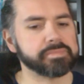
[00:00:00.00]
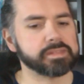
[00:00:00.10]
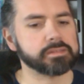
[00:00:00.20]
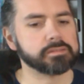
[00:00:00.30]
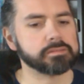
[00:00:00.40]

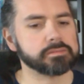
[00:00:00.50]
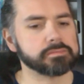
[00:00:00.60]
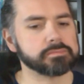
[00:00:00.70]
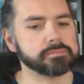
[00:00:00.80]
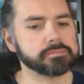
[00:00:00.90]

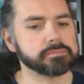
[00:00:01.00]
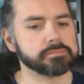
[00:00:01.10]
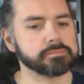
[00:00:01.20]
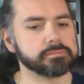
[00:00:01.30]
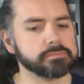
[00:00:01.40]

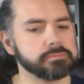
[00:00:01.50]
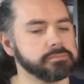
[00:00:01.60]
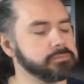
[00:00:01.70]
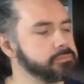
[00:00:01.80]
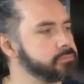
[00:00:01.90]

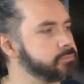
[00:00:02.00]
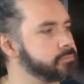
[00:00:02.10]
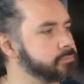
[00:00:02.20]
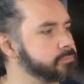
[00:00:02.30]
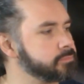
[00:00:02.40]

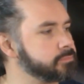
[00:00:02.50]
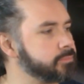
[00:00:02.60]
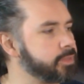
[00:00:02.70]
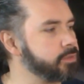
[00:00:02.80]
No words are spoken by the person on screen.